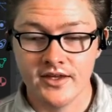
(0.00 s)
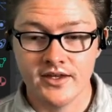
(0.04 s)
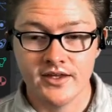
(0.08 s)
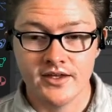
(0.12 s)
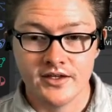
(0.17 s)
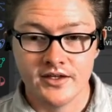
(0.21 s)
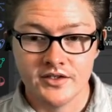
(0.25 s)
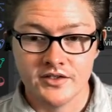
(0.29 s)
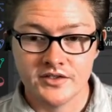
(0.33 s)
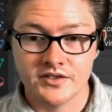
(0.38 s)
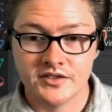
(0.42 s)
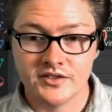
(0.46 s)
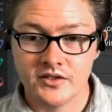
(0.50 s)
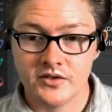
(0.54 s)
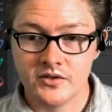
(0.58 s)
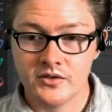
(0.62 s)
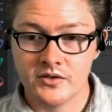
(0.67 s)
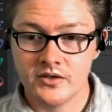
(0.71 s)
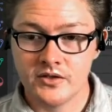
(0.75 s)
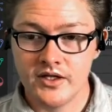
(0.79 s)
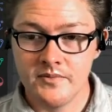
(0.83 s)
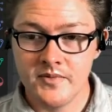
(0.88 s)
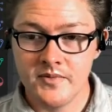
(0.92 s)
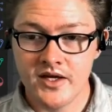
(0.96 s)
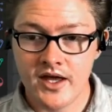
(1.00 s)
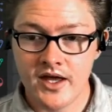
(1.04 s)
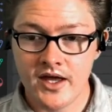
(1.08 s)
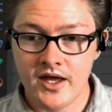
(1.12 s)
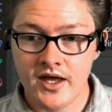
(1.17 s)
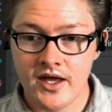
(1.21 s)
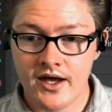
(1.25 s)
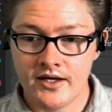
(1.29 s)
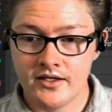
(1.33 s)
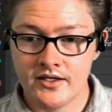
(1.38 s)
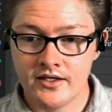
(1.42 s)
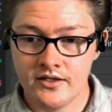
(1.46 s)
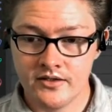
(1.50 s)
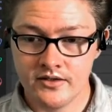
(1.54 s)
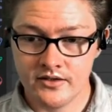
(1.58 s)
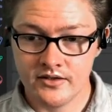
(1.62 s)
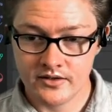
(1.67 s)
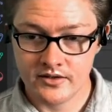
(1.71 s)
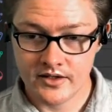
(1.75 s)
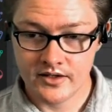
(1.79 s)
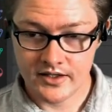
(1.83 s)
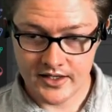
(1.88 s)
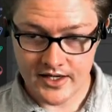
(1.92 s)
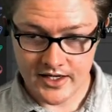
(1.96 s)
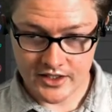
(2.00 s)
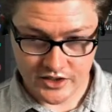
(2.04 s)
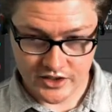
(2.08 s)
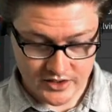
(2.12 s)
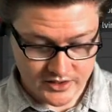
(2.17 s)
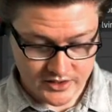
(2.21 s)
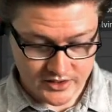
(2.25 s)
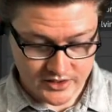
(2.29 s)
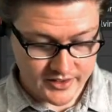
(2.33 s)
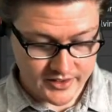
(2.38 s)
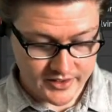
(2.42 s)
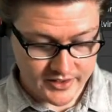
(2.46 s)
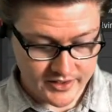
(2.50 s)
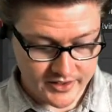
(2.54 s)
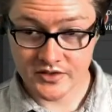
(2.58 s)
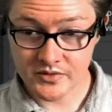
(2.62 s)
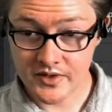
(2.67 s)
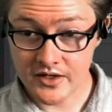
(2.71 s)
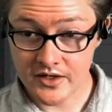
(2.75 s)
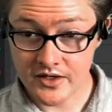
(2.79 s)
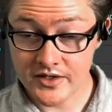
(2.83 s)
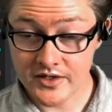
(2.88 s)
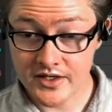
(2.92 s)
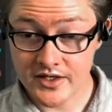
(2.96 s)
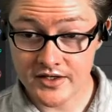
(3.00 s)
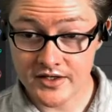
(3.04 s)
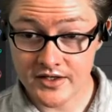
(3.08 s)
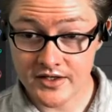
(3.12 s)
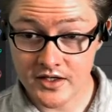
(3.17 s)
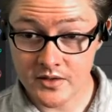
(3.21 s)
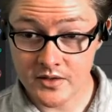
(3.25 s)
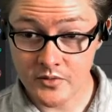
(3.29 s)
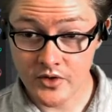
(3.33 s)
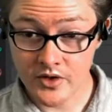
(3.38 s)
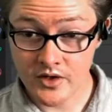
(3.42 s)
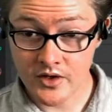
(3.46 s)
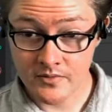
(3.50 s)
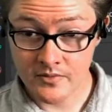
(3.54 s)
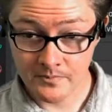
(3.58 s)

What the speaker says: So let me add, I can actually delete this one, I don't need it anymore.